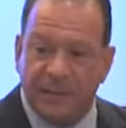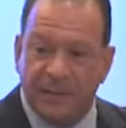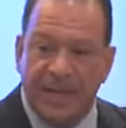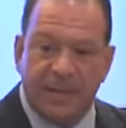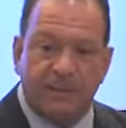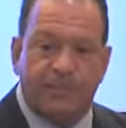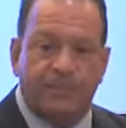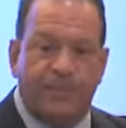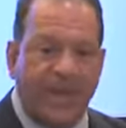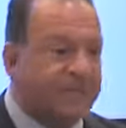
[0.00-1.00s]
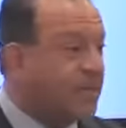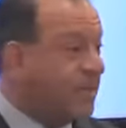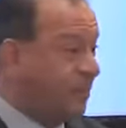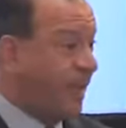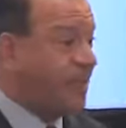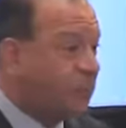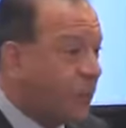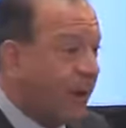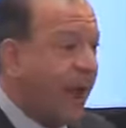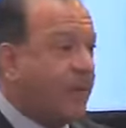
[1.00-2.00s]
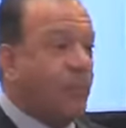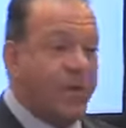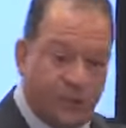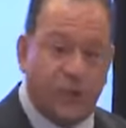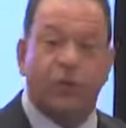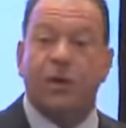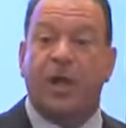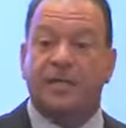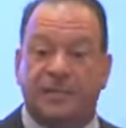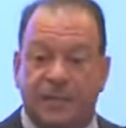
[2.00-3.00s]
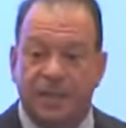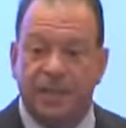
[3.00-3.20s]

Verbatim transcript: Yet, based on the place we're at, we internalize it.